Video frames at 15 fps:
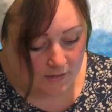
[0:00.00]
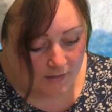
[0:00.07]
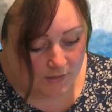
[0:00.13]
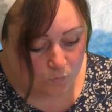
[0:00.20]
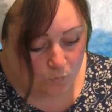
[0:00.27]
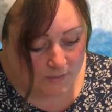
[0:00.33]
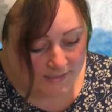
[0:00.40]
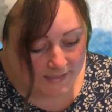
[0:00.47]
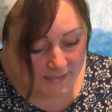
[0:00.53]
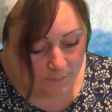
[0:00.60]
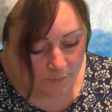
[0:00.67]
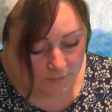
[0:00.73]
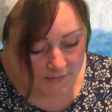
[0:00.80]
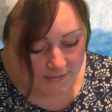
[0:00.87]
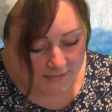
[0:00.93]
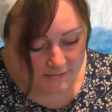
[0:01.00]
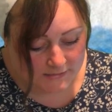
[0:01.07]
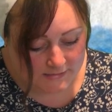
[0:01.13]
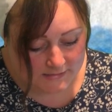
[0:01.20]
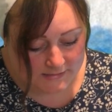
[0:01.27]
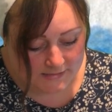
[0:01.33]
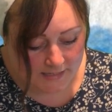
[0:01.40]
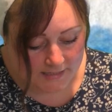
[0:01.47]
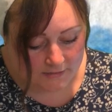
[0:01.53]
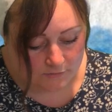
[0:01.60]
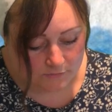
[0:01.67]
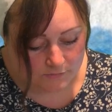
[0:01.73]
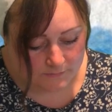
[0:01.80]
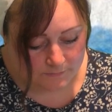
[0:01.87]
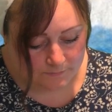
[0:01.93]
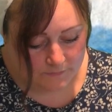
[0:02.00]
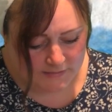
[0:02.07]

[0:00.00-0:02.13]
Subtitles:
I weigh him on the kitchen scales.